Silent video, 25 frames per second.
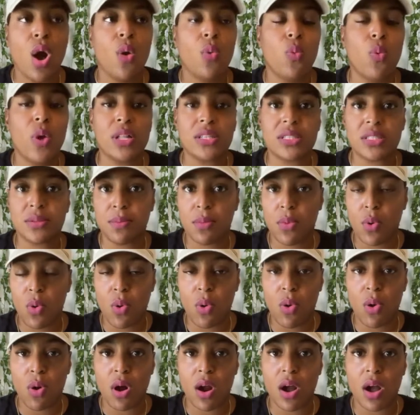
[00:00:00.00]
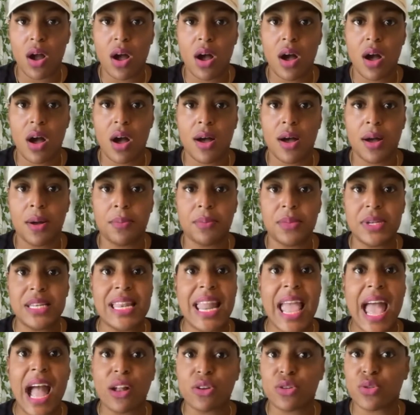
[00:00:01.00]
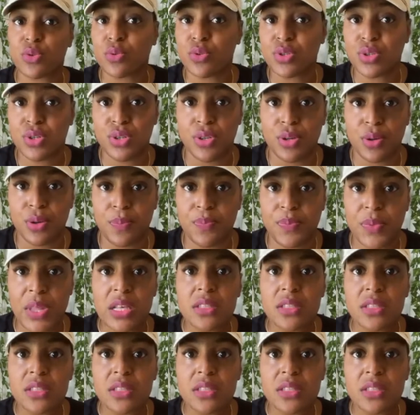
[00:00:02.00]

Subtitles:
what's more natural to you.